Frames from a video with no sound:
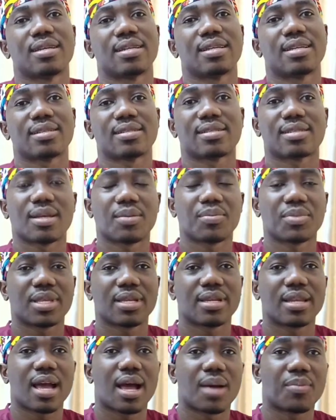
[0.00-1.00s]
there's
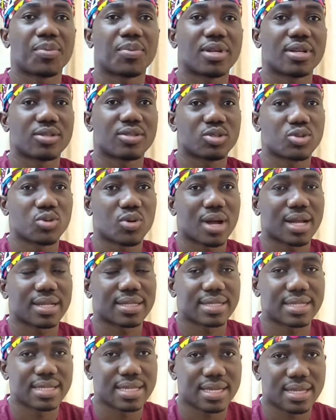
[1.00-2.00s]
something happening to our
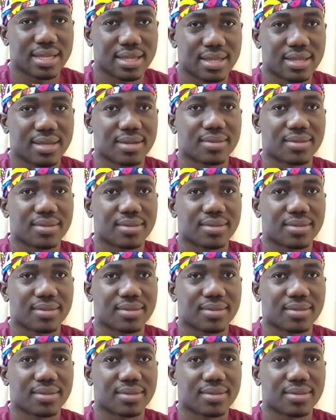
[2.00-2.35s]
teeth.